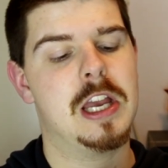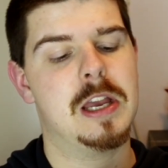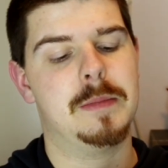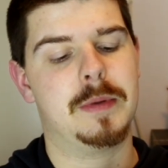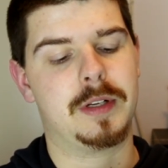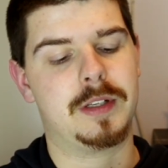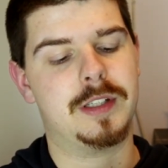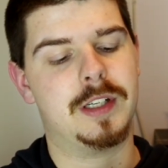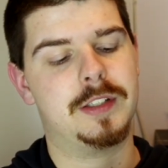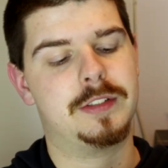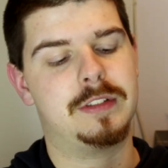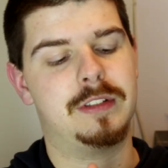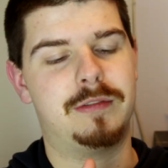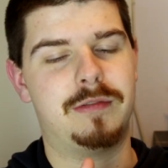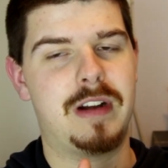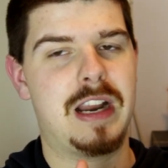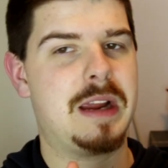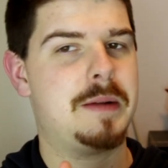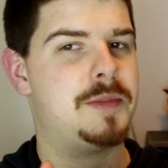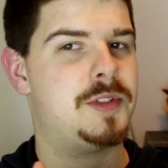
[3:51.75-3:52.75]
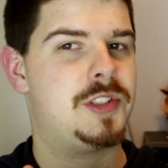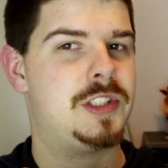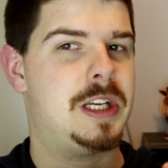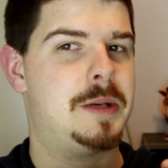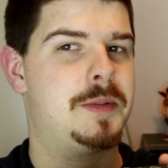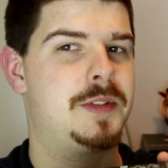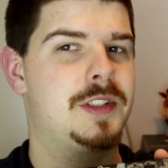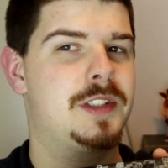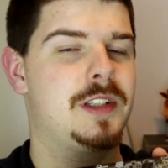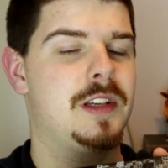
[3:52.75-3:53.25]
because the RAM
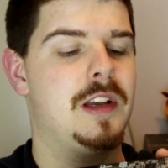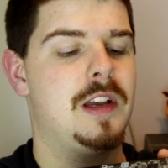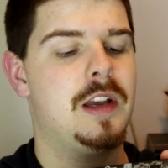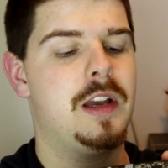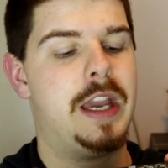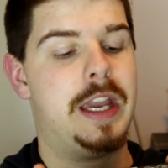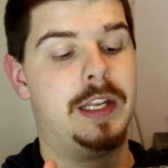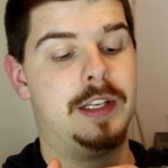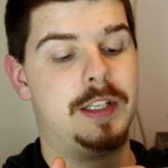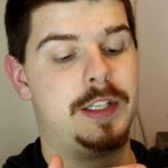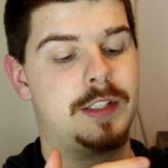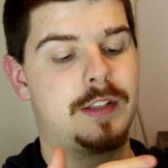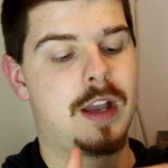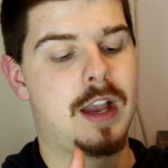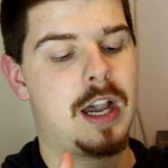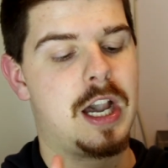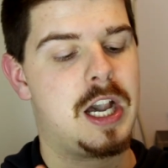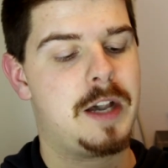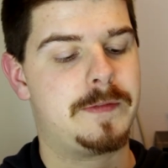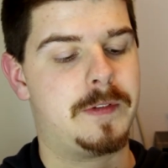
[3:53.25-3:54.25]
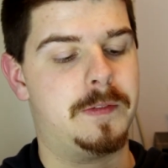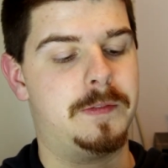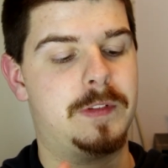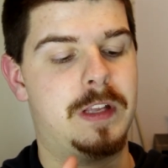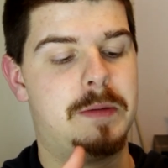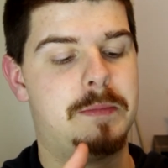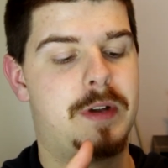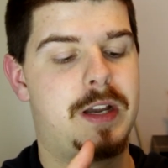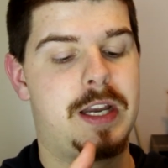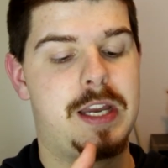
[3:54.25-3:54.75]
chips, at least half of
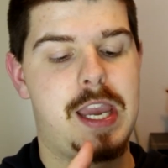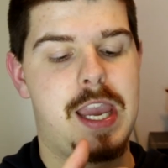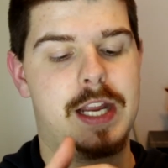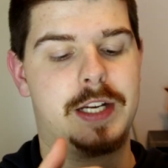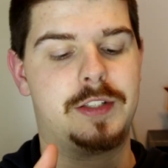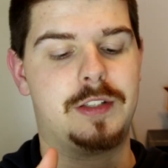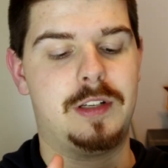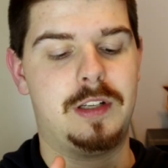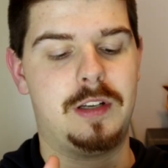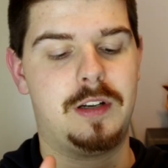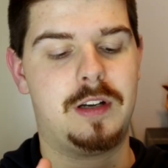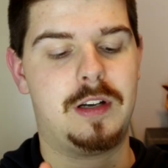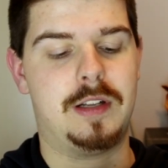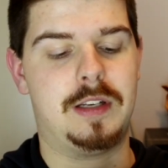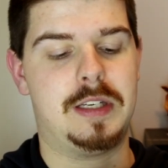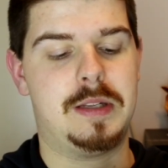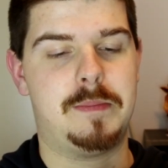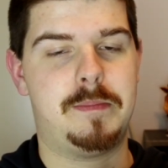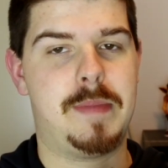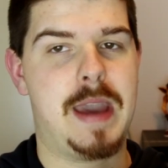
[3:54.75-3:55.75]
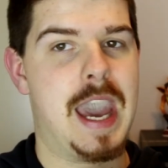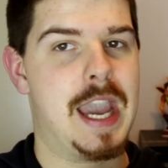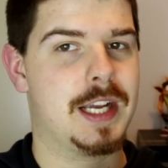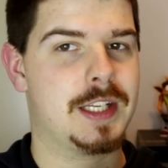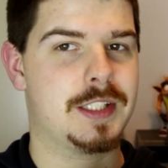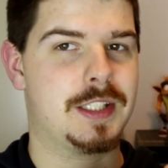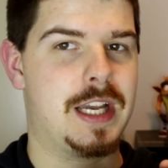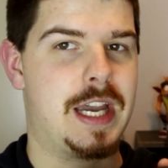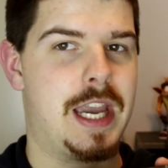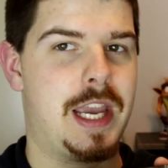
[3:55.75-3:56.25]
them, are actually on the back
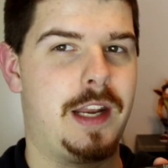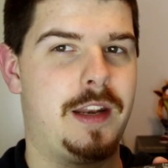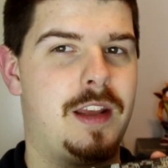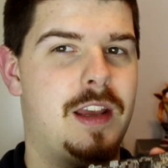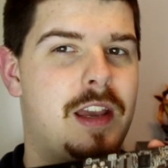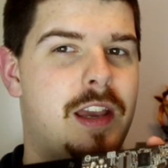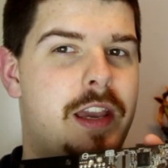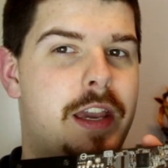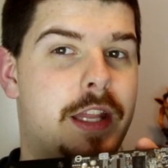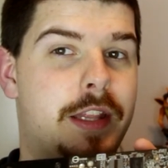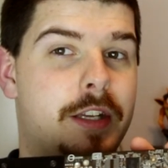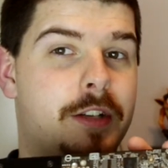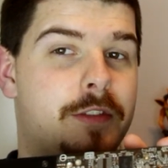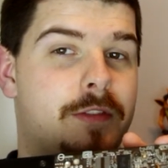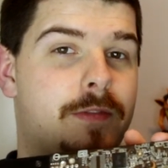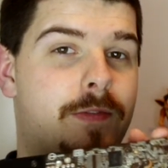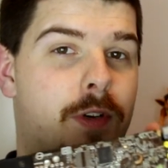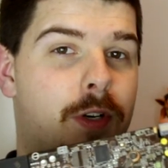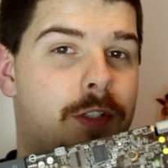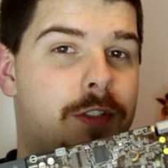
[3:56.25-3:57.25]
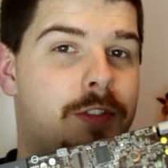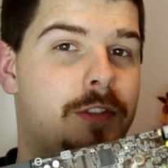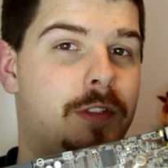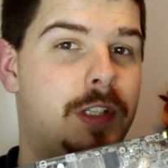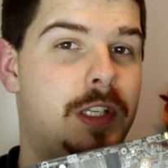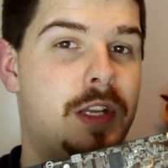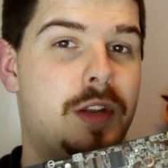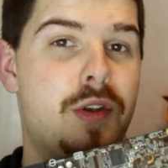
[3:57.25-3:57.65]
side, and there's virtually